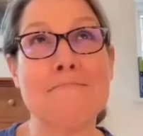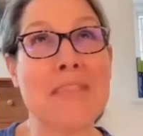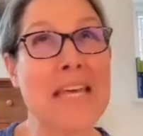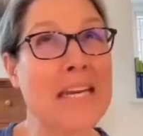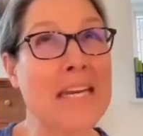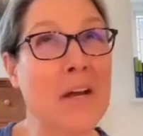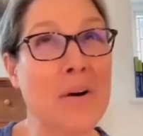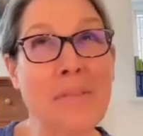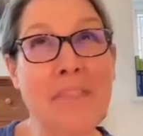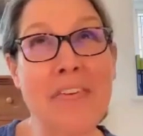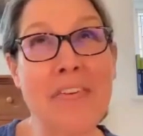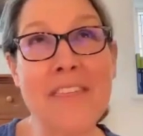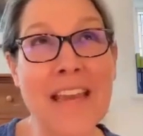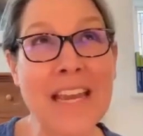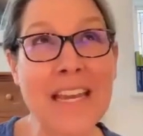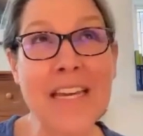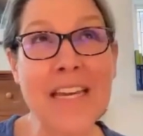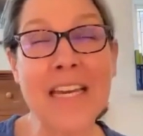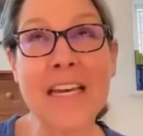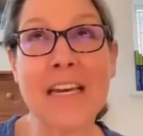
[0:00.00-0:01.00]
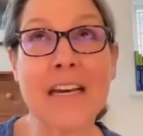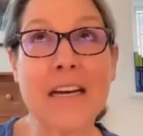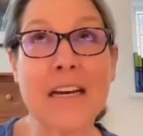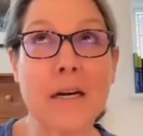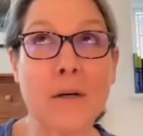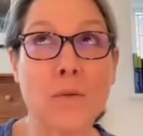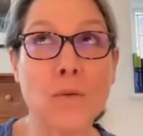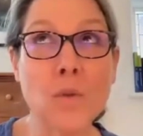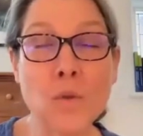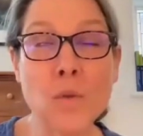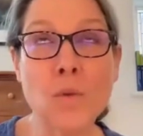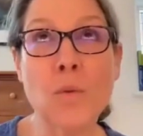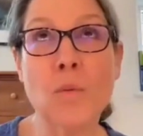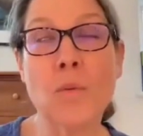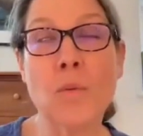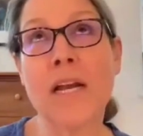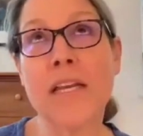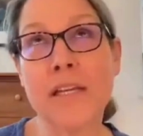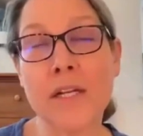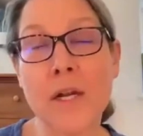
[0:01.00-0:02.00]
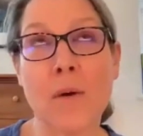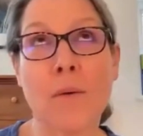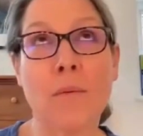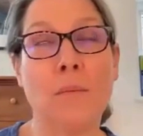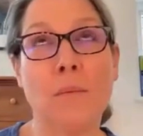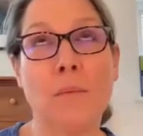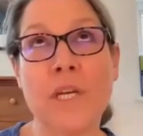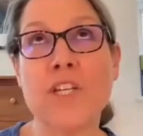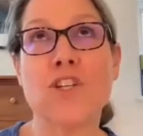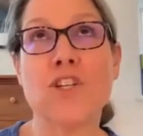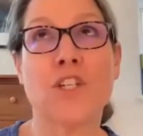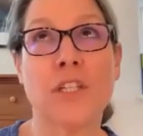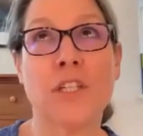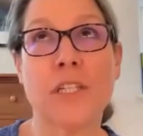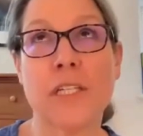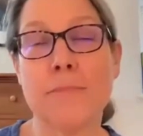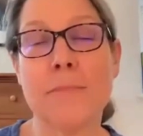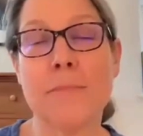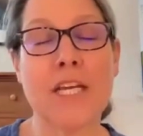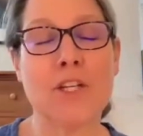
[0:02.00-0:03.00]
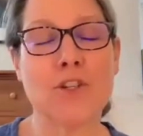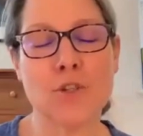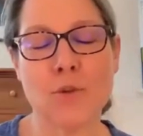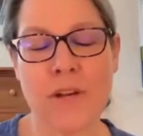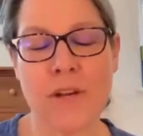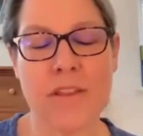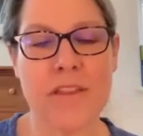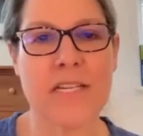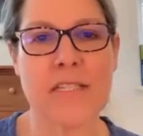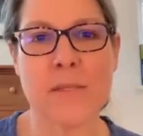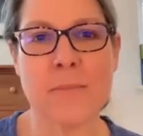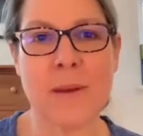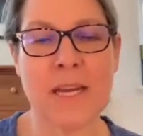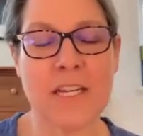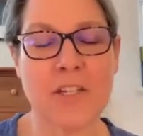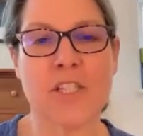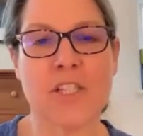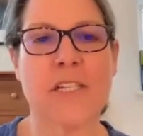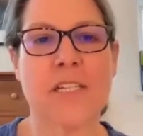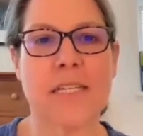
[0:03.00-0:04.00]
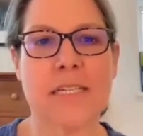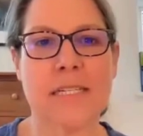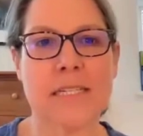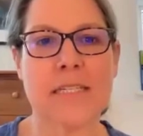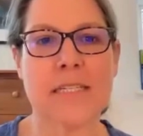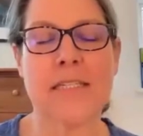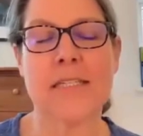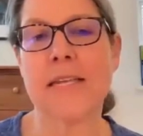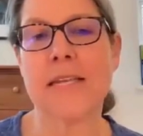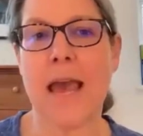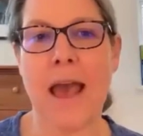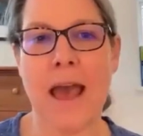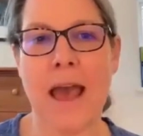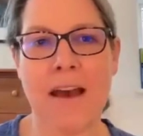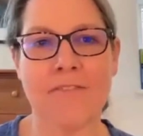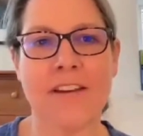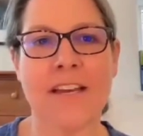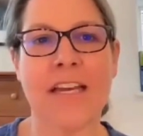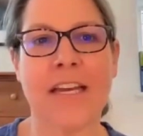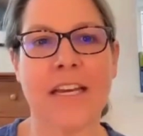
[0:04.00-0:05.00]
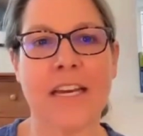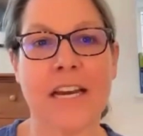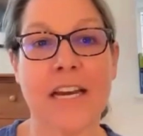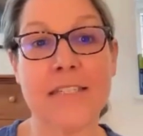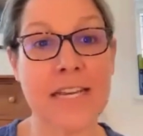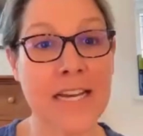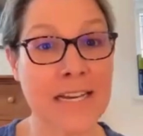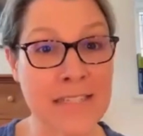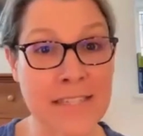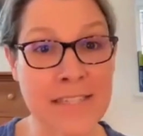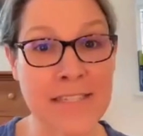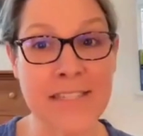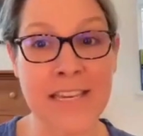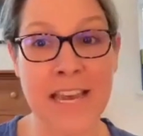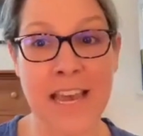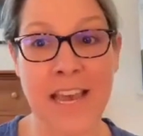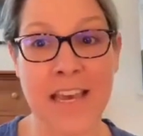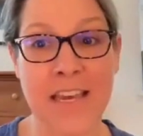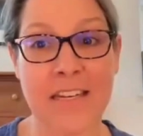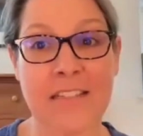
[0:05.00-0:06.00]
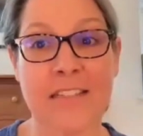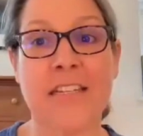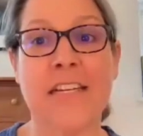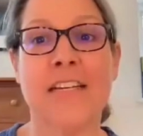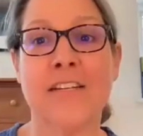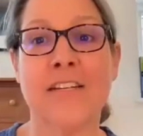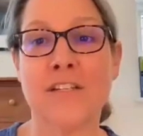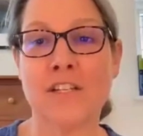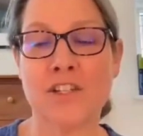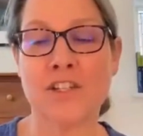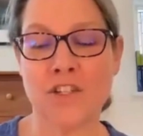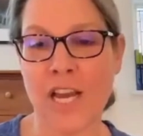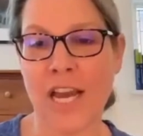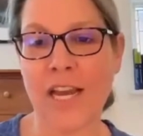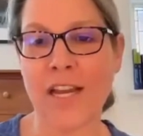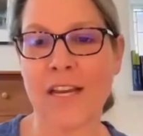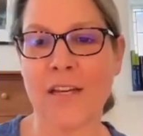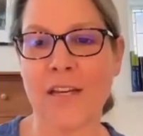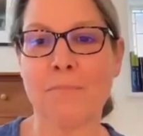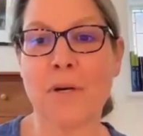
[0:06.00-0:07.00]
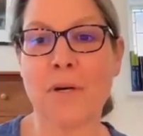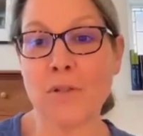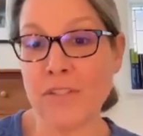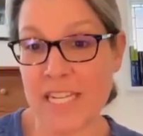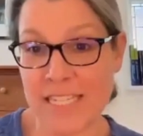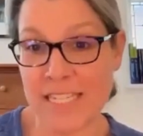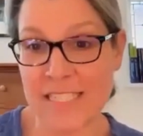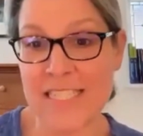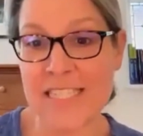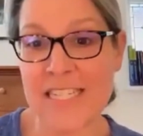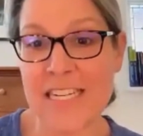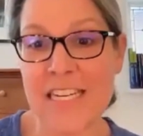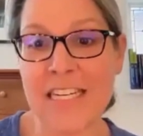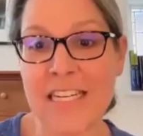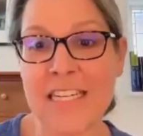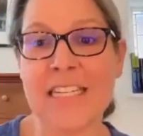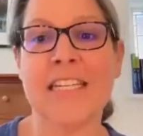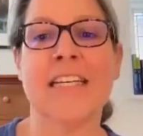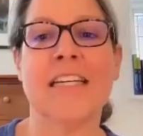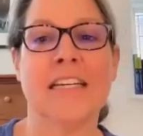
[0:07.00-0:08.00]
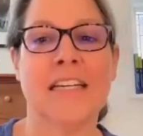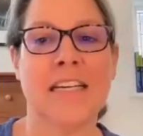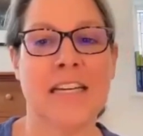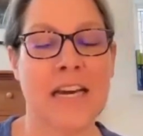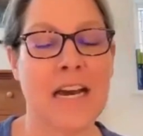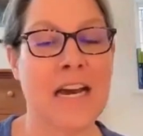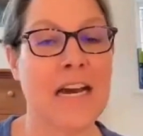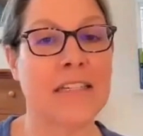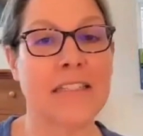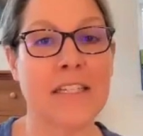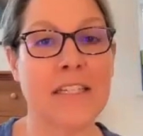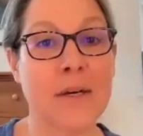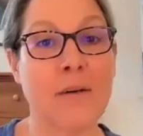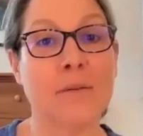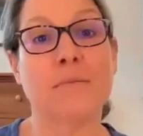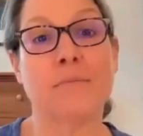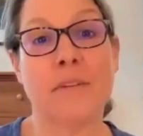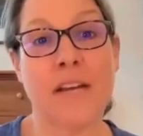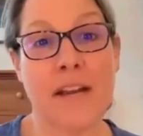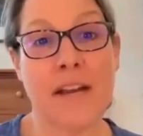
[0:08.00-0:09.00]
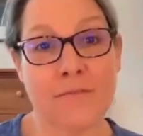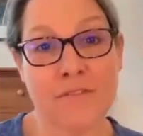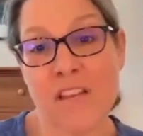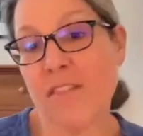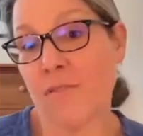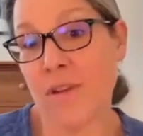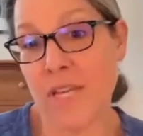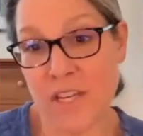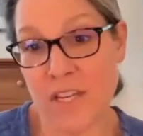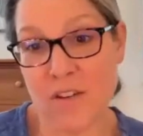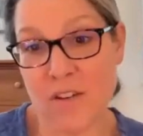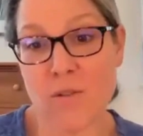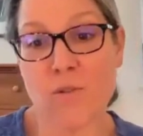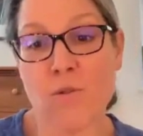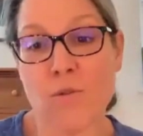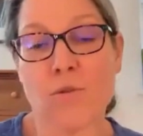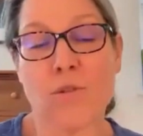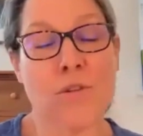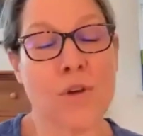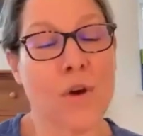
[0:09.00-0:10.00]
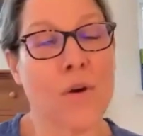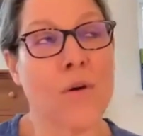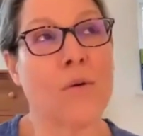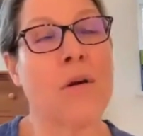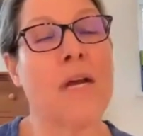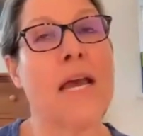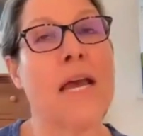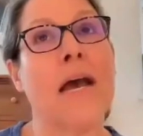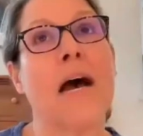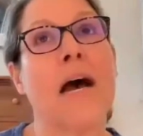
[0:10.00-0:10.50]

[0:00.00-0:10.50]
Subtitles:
they don't think, ooh, we should make sure this patient is having a DEXA scan to check bone density, every 3 years or so.